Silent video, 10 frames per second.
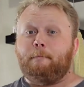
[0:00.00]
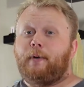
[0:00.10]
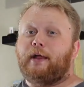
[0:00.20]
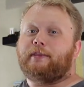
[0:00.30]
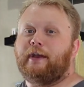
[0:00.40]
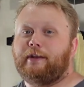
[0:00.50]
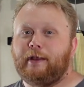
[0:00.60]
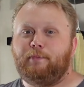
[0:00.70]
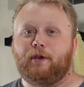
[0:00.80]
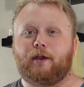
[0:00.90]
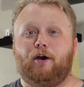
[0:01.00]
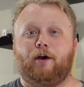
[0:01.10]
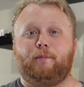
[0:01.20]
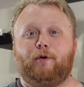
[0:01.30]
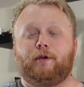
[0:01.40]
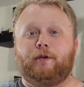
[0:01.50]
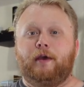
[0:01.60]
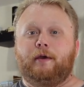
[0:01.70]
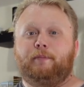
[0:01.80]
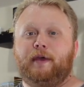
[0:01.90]
but they did put a cardboard
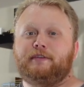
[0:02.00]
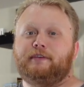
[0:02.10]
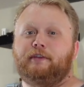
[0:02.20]
piece